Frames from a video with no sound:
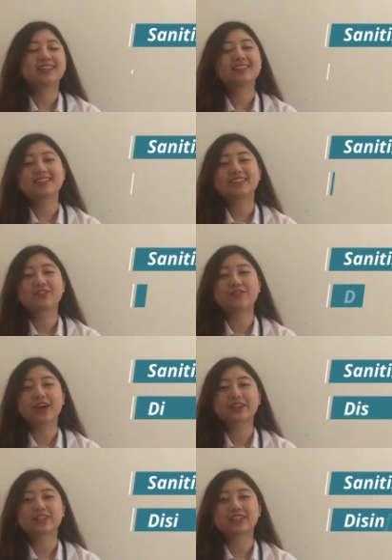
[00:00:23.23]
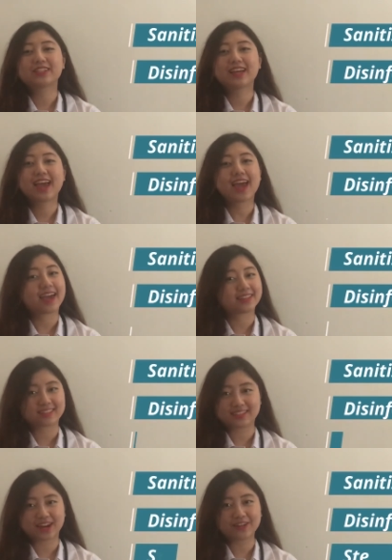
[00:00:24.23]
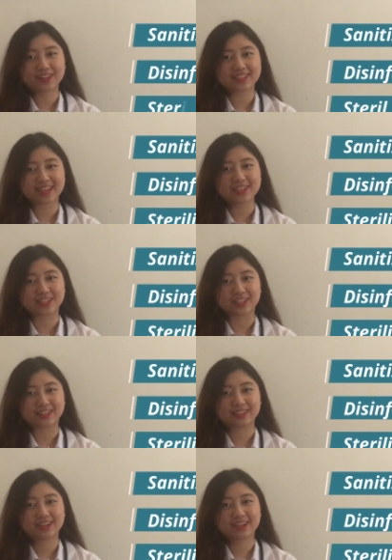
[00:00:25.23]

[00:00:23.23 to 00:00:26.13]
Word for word: disinfection, and sterilization